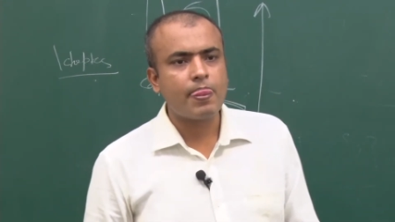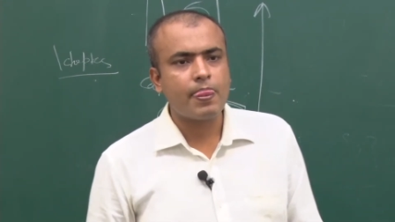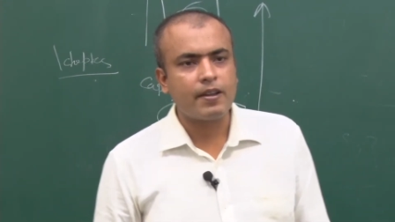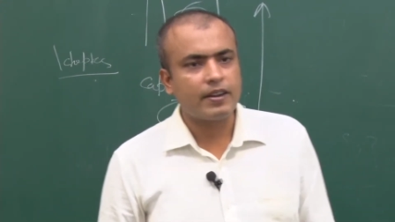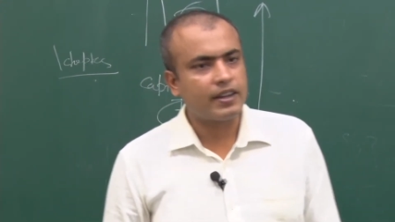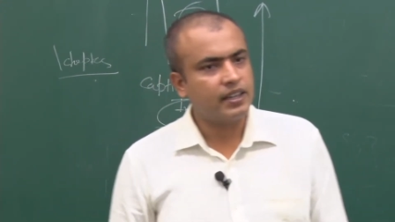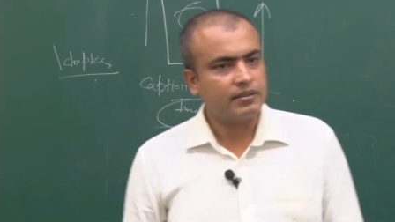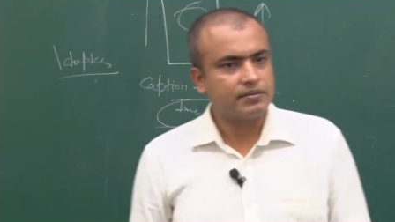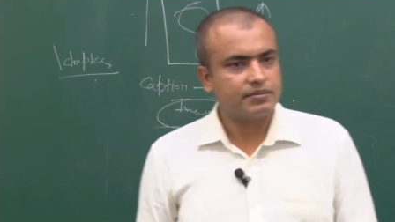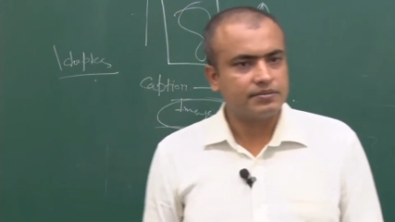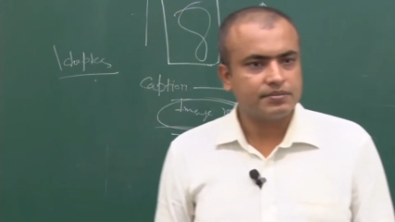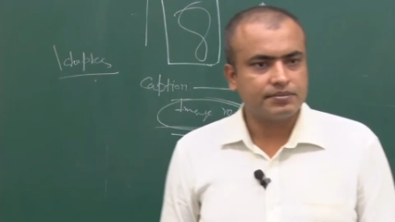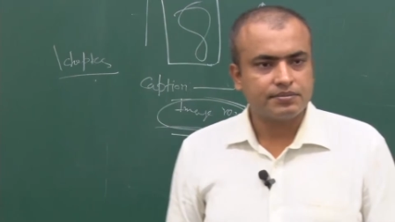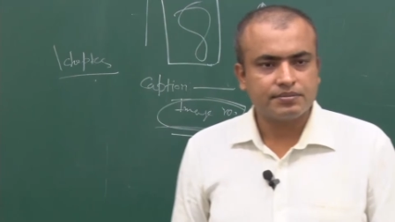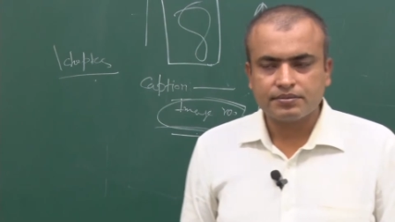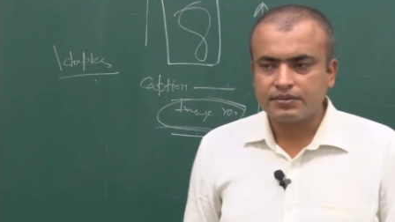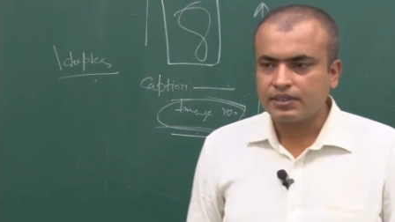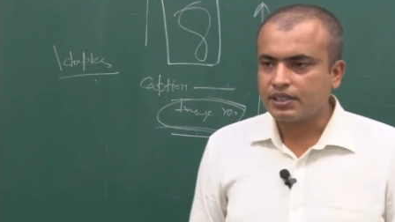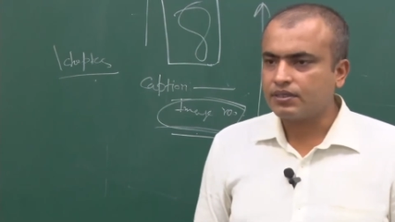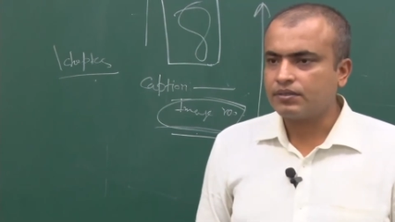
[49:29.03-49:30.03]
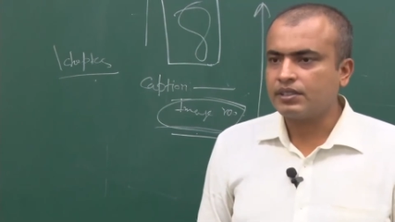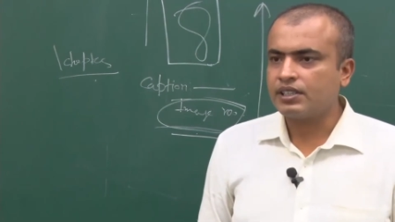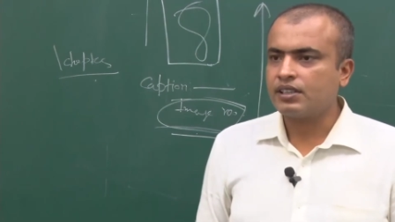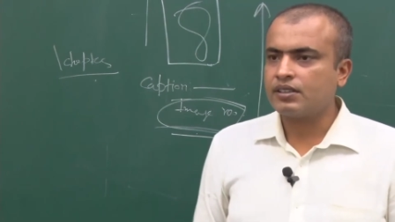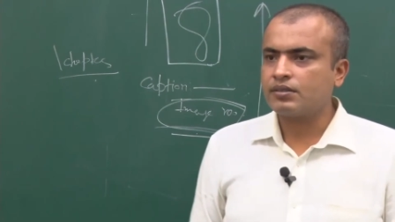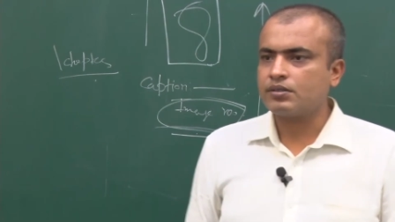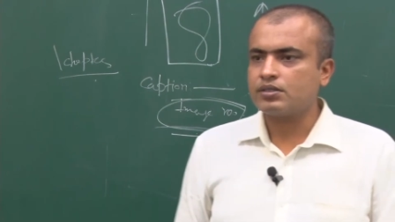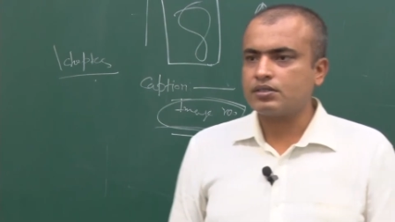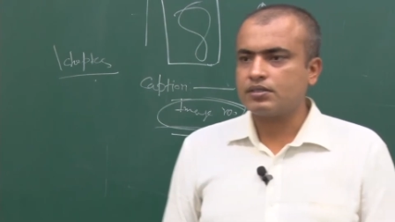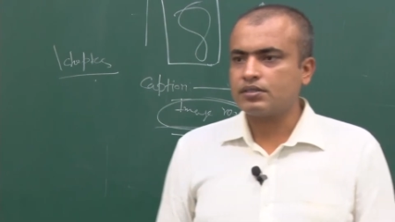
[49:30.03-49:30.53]
Okay? Thank you. Any other
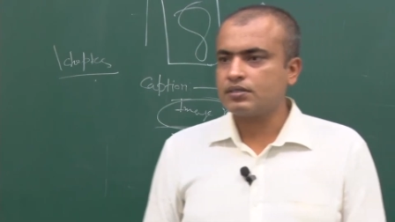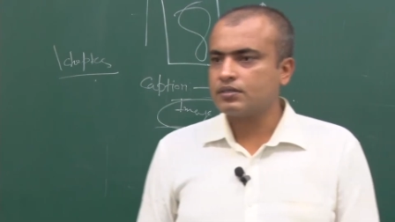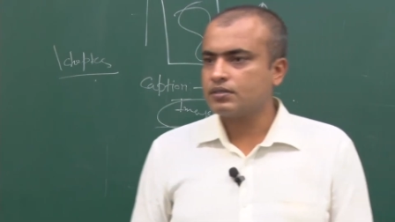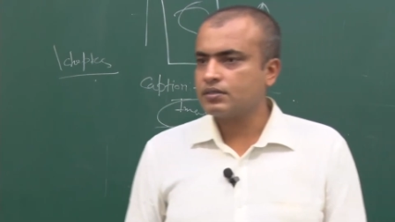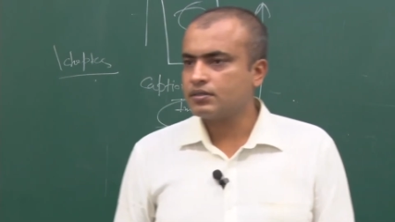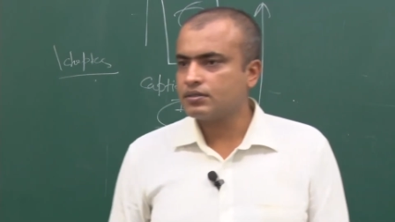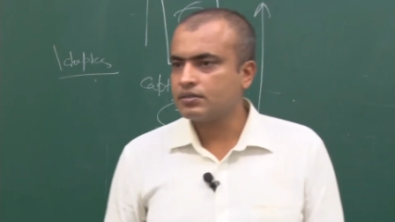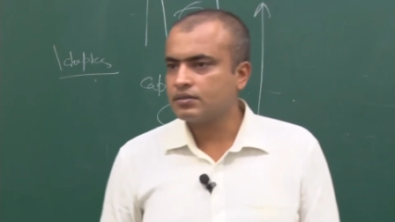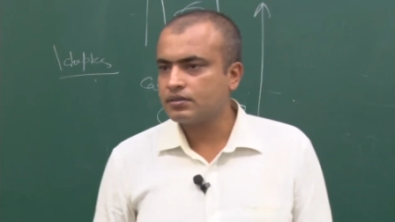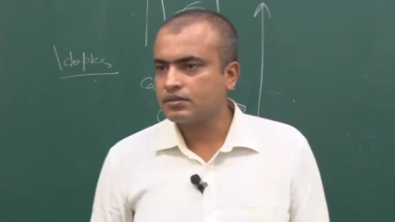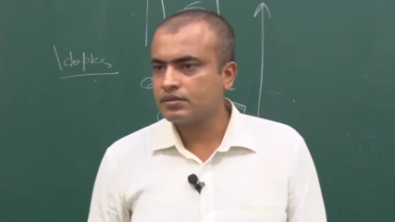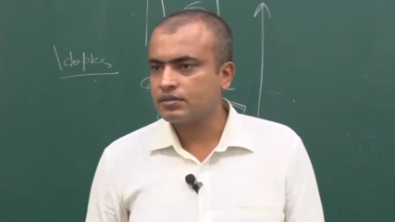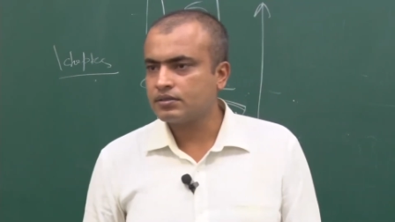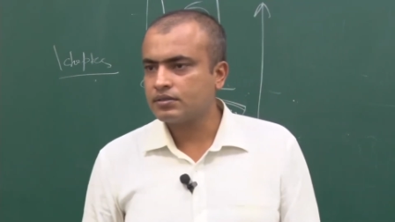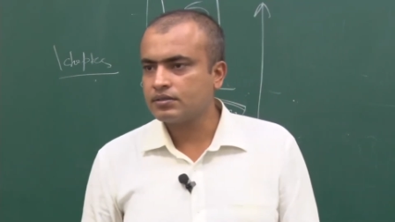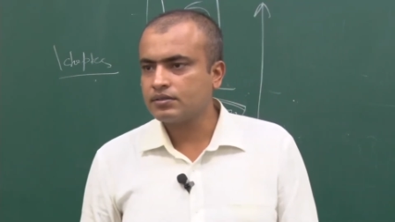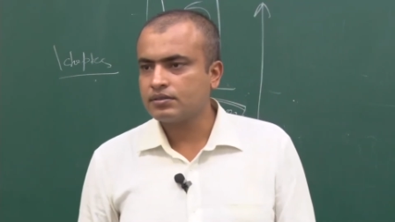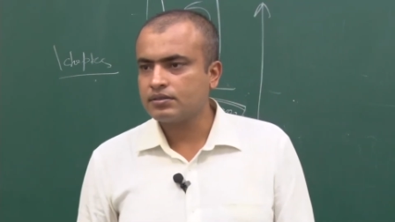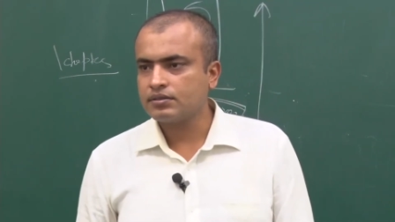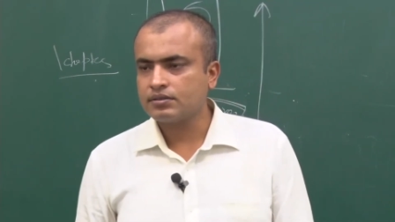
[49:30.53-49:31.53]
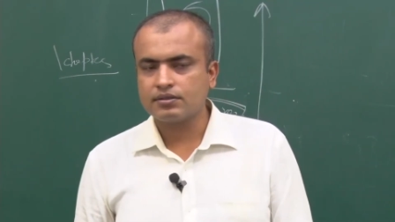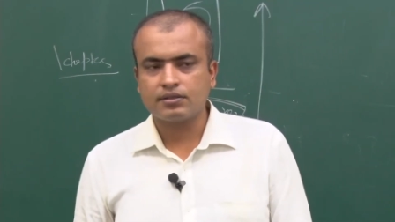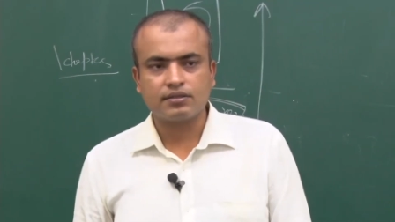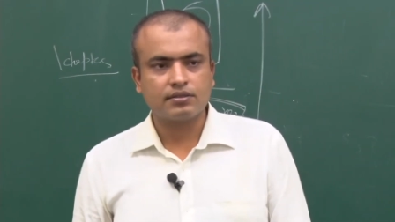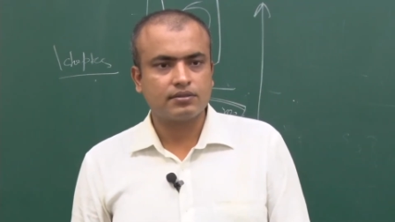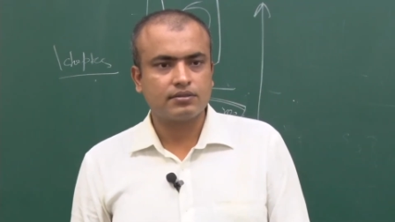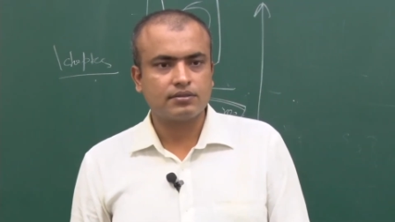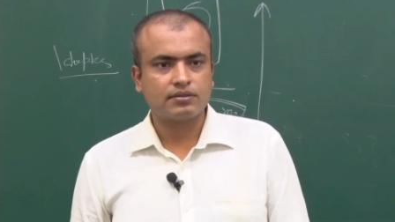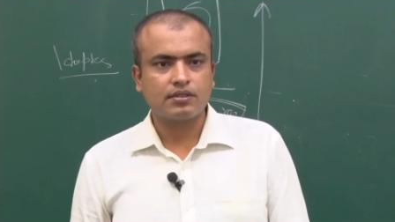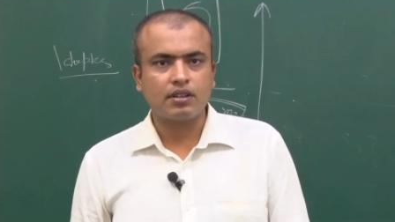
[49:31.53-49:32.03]
question?
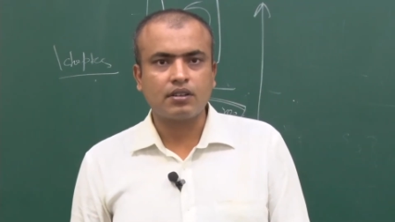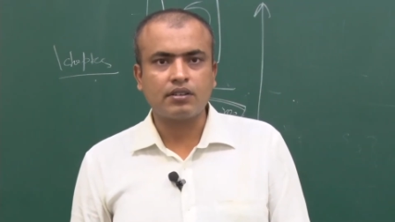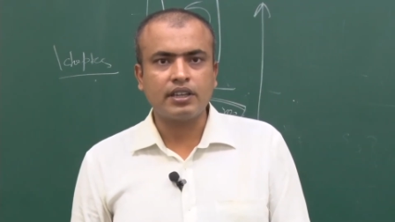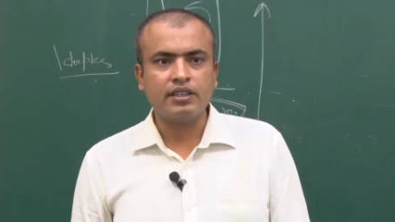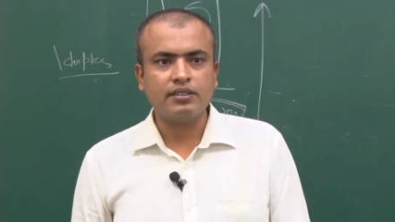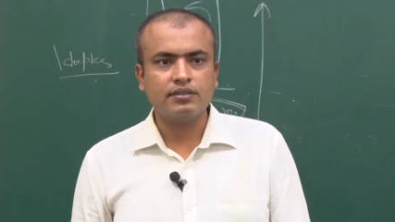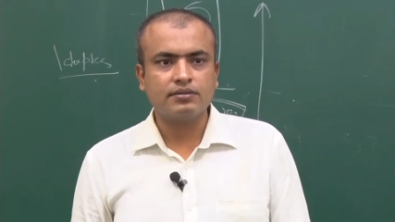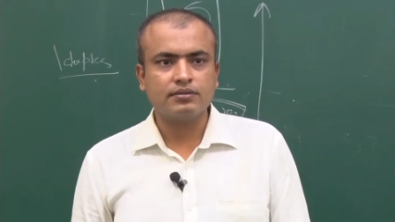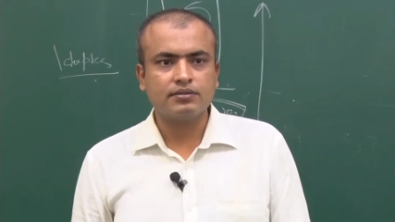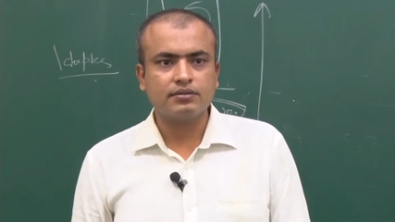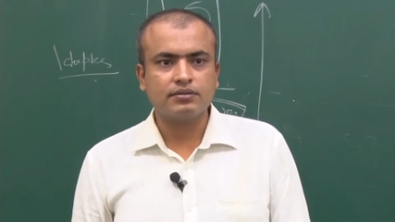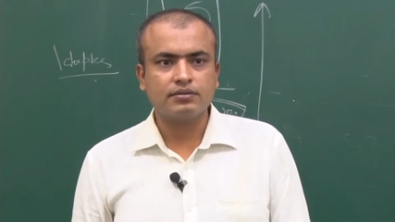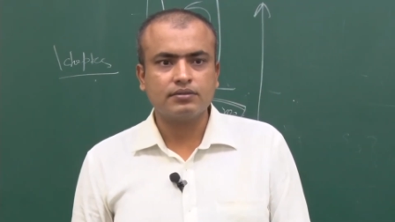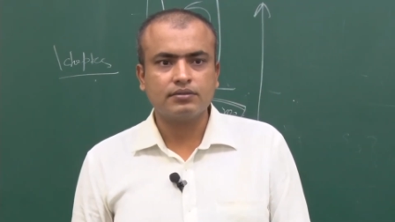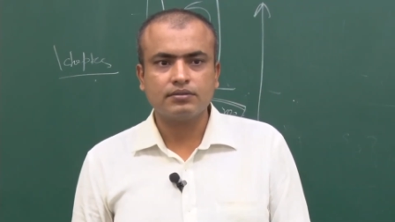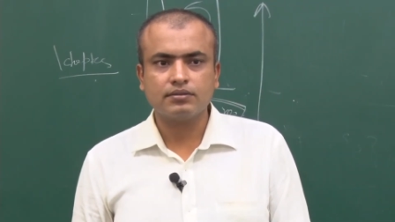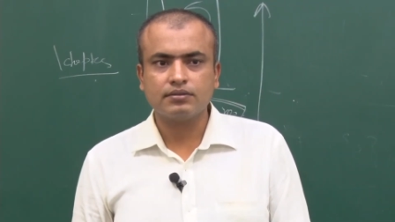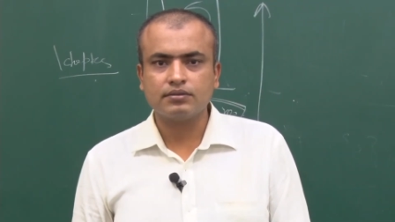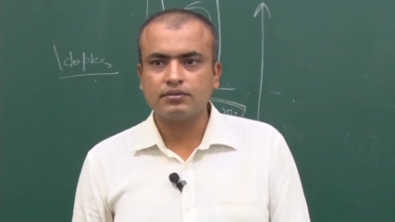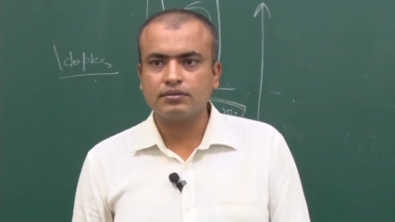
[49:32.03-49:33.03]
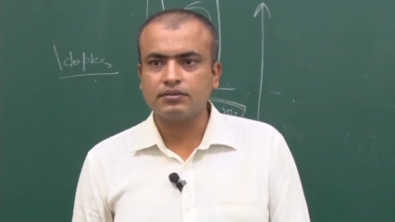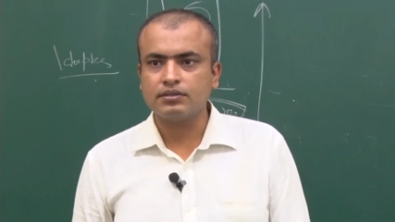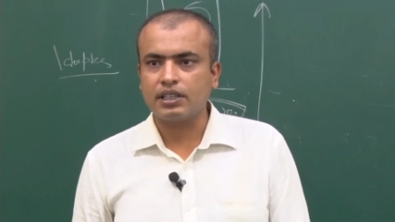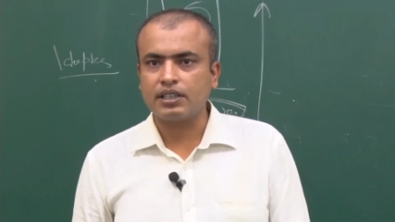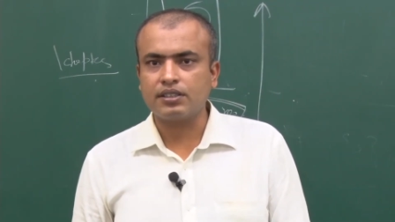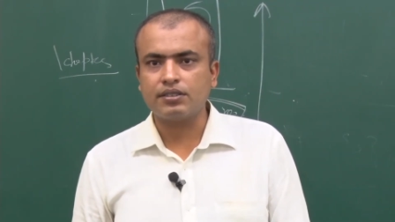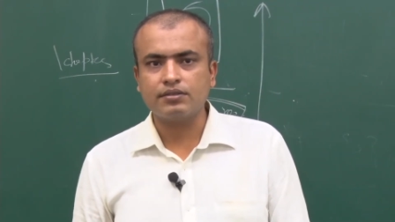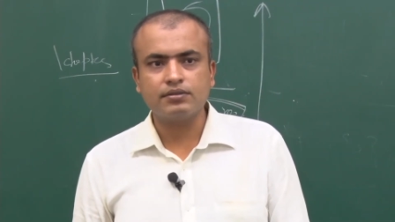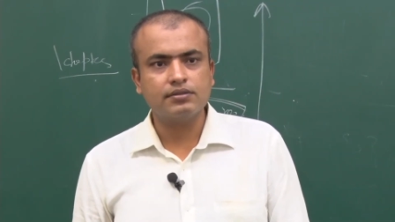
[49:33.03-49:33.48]
Okay? Thank you.